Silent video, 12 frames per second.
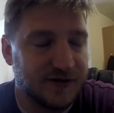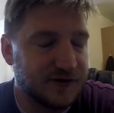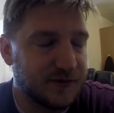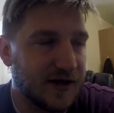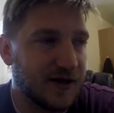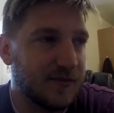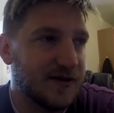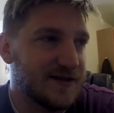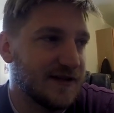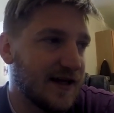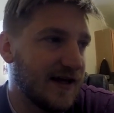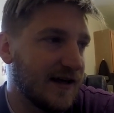So we got a
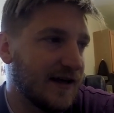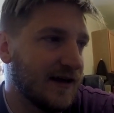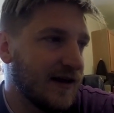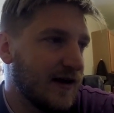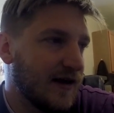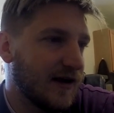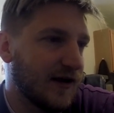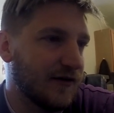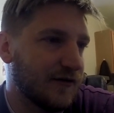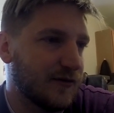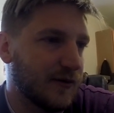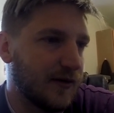busy day
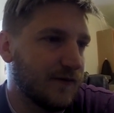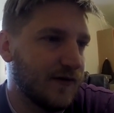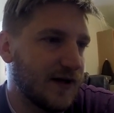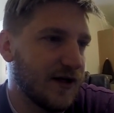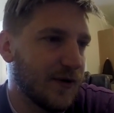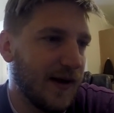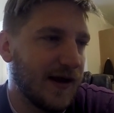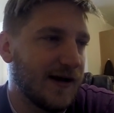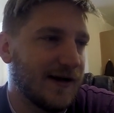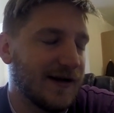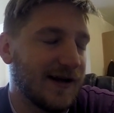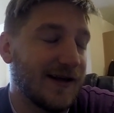of video editing